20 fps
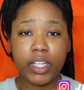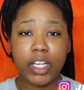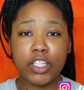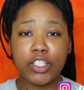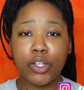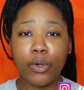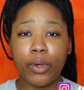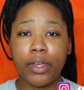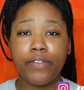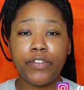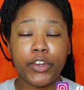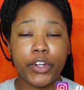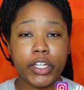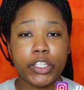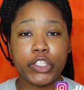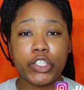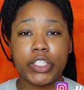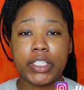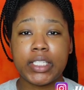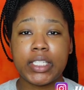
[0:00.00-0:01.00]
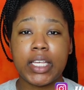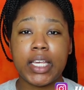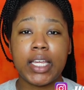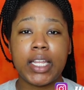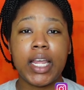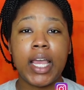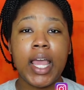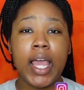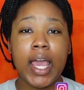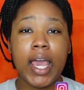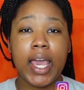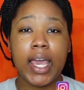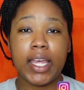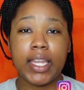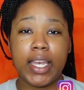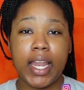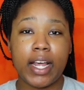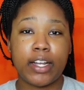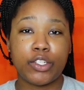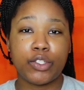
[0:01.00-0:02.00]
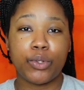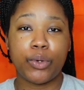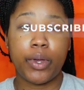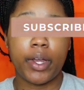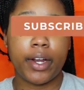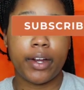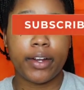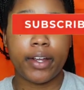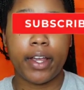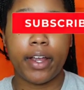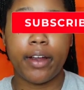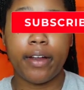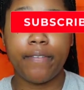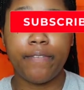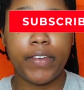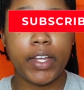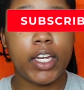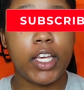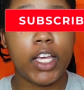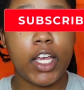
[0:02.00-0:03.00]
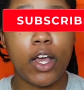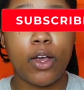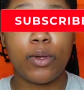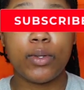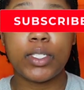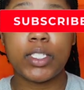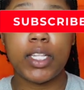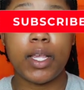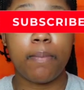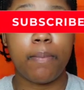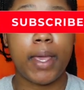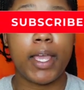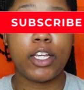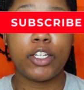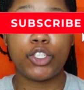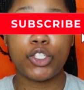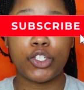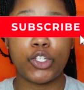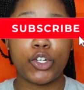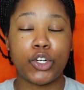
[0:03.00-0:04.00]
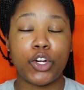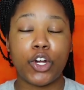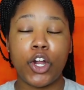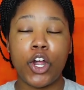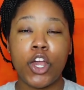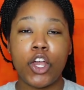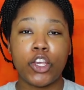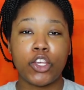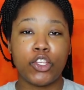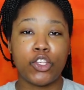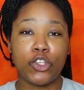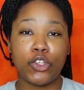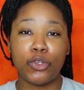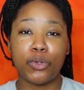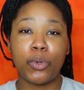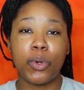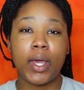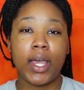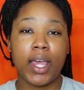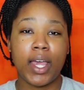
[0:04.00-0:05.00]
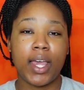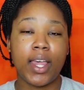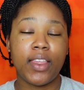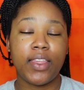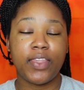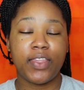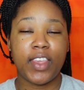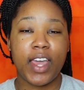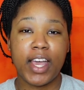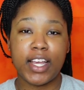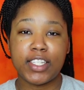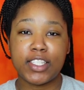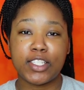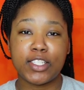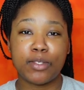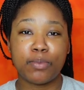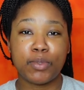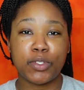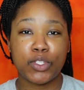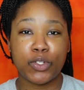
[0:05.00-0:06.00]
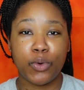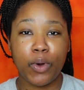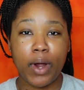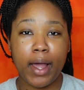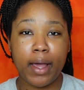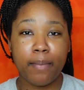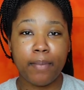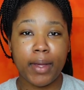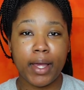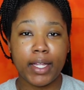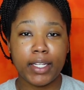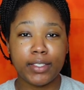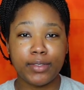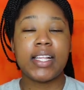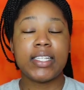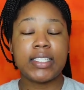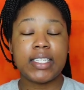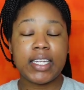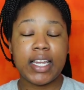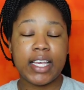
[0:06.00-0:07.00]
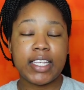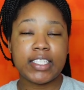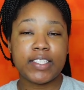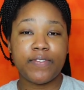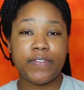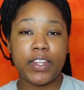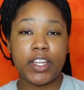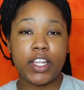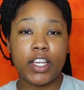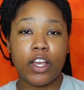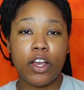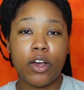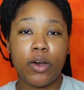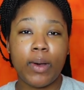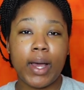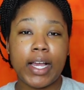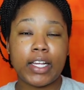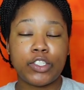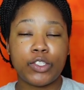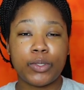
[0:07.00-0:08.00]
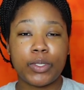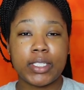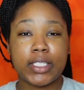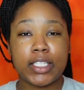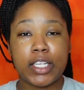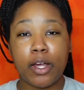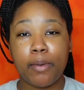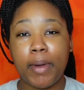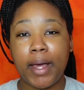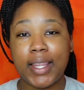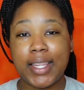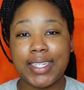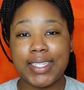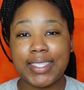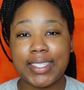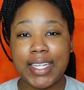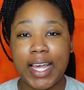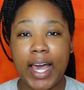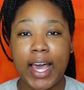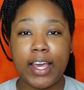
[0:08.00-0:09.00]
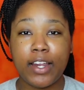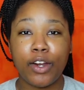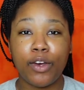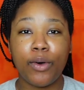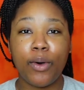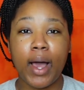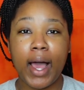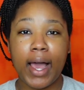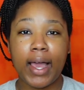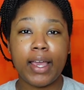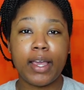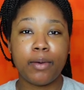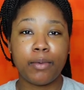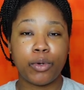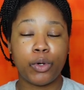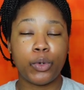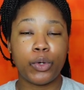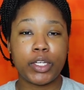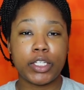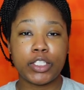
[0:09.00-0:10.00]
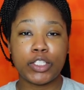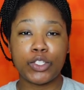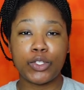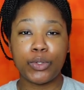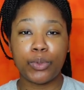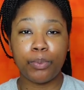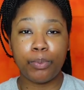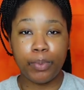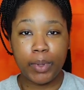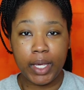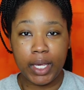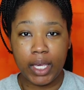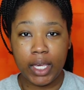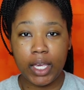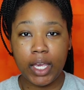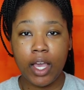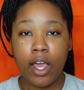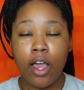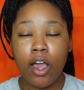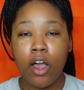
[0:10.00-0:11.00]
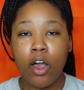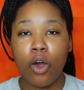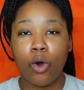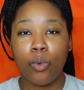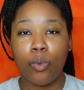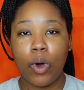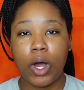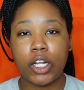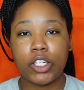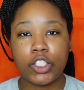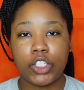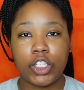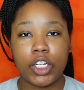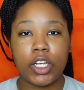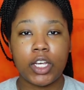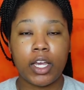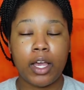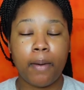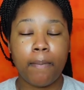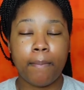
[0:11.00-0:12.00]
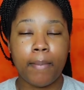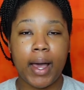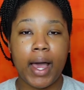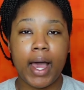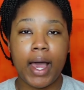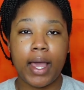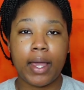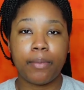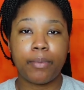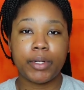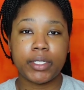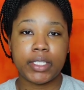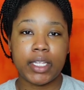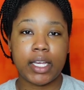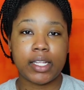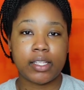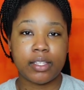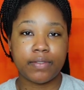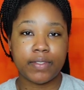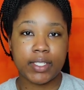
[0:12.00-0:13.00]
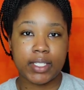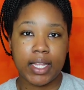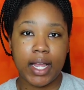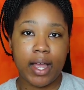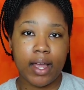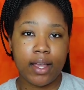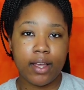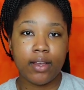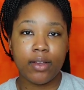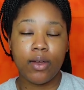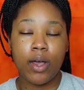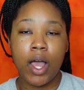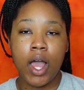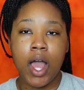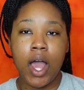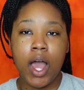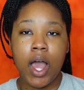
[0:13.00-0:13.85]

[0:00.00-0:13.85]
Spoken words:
So if you're interested in natural hair care videos, then make sure you hit that subscribe button. In today's video, as you can tell by the title, I am going to be washing my protective style.